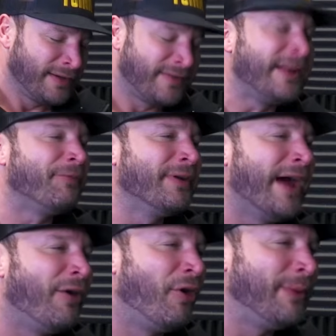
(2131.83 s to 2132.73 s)
It's different
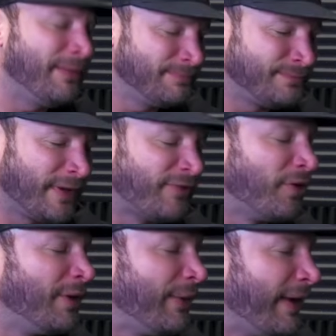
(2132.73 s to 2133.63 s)
now, homie.
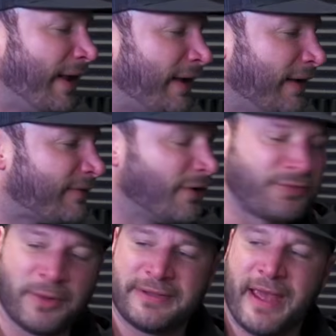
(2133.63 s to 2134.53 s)
So anyway, like I saw this
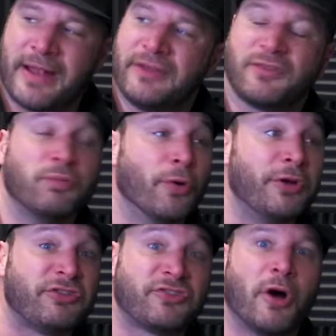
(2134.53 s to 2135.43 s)
one dad. He's
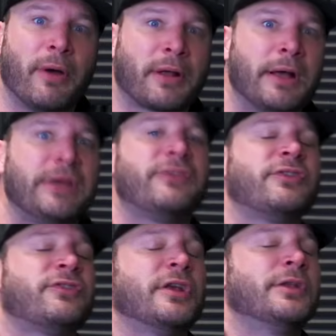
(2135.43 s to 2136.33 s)
really stoic. Like he's
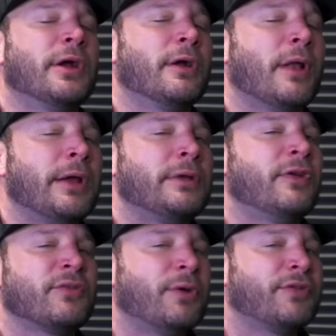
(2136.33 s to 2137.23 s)
just sitting there, like
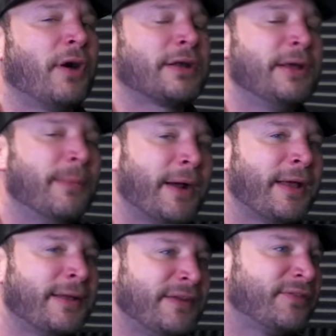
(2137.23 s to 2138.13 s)
doesn't want to talk to anybody,
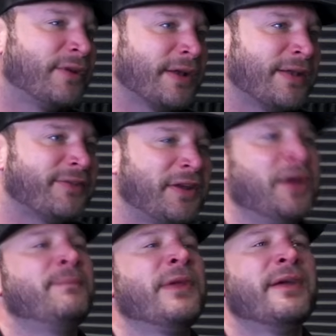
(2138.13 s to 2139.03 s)
and he's looking at his
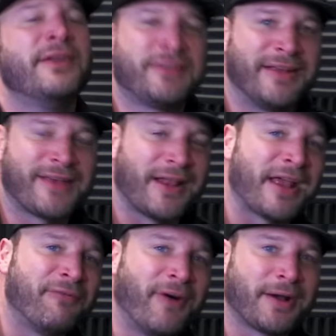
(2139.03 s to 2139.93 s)
kid. His kid's kind of
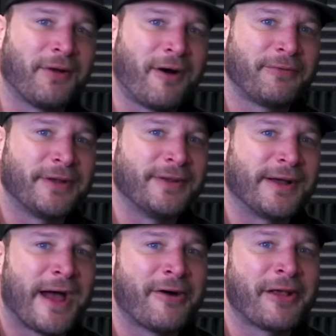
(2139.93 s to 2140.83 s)
like fucking off in the
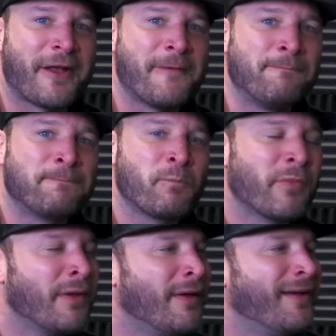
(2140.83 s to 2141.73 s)
dugout,
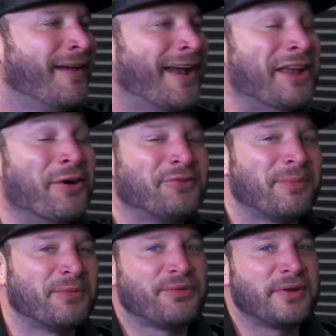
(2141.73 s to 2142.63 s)
And he goes up
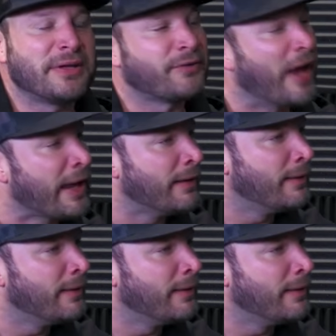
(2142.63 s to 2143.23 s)
to his kid. He goes, "Hey."